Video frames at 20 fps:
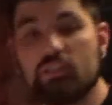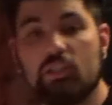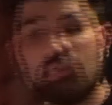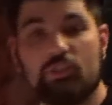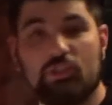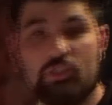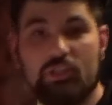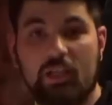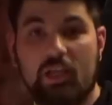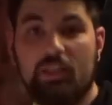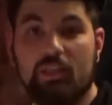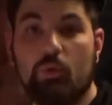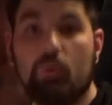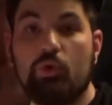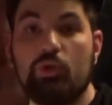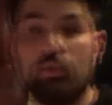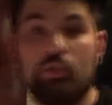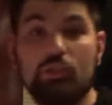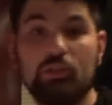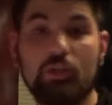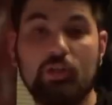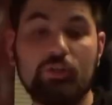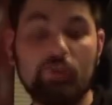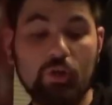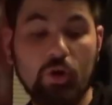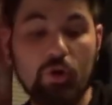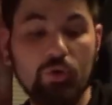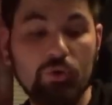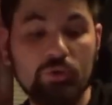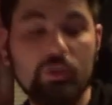understand that when you're an
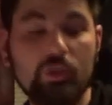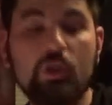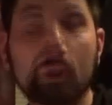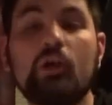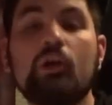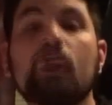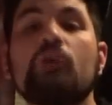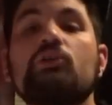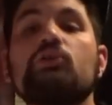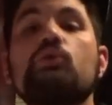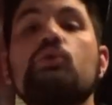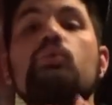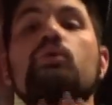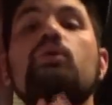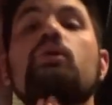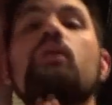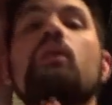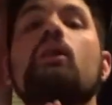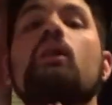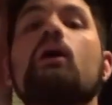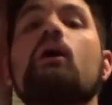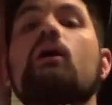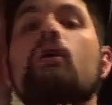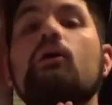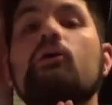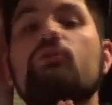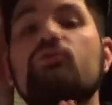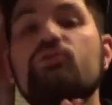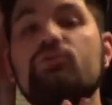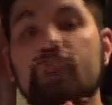adult, you will
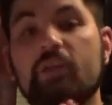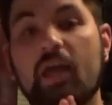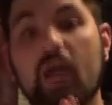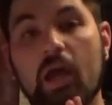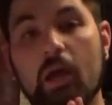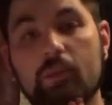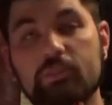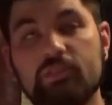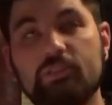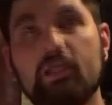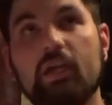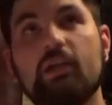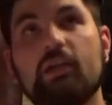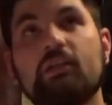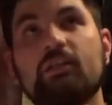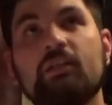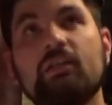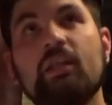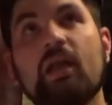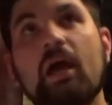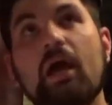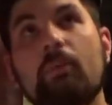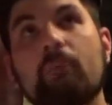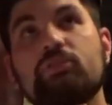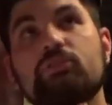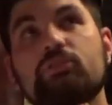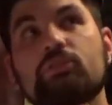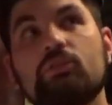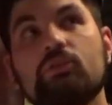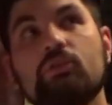love naps. Like
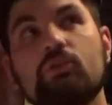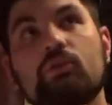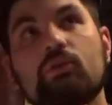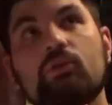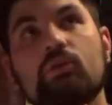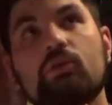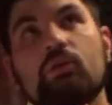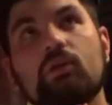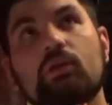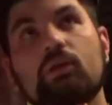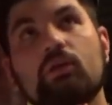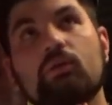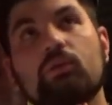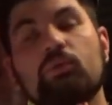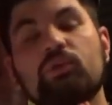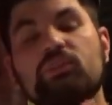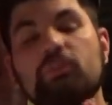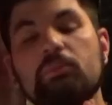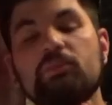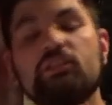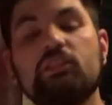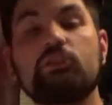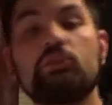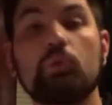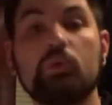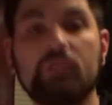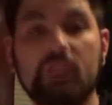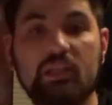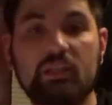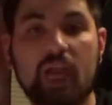naps, when someone says, do you
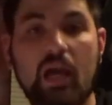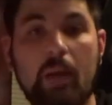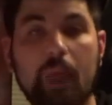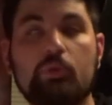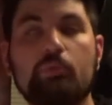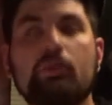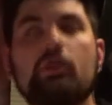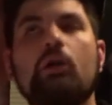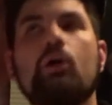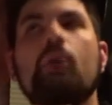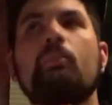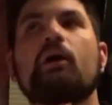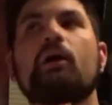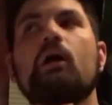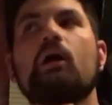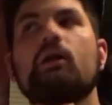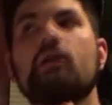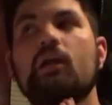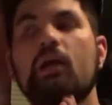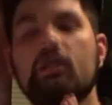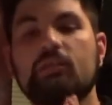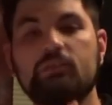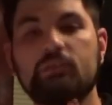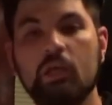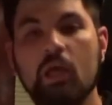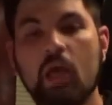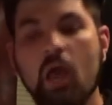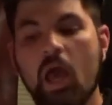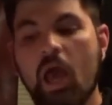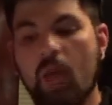want to take a nap? You'll be like, oh my God, yes.
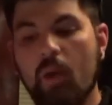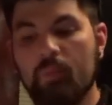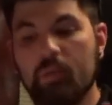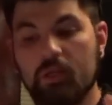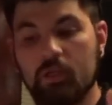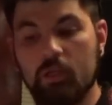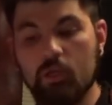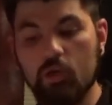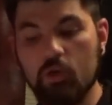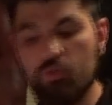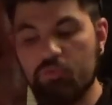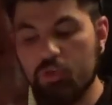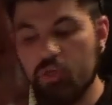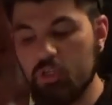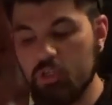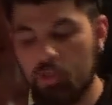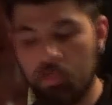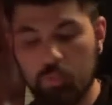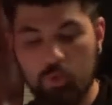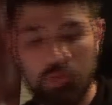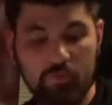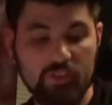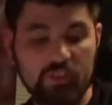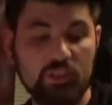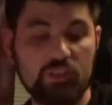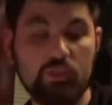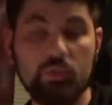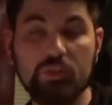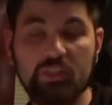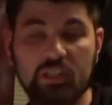And when a girlfriend or a boyfriend
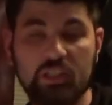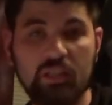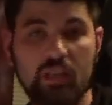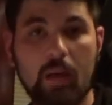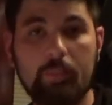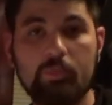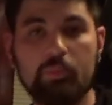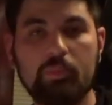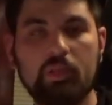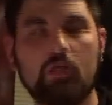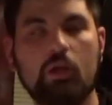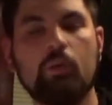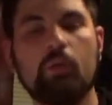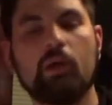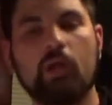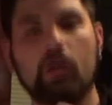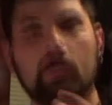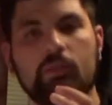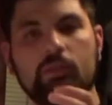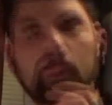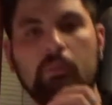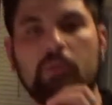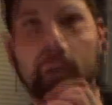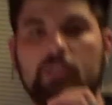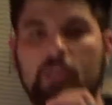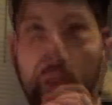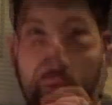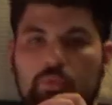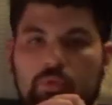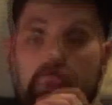says, do you want to take a nap? You'll be like, oh my God, let me get
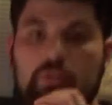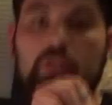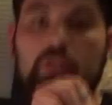down on one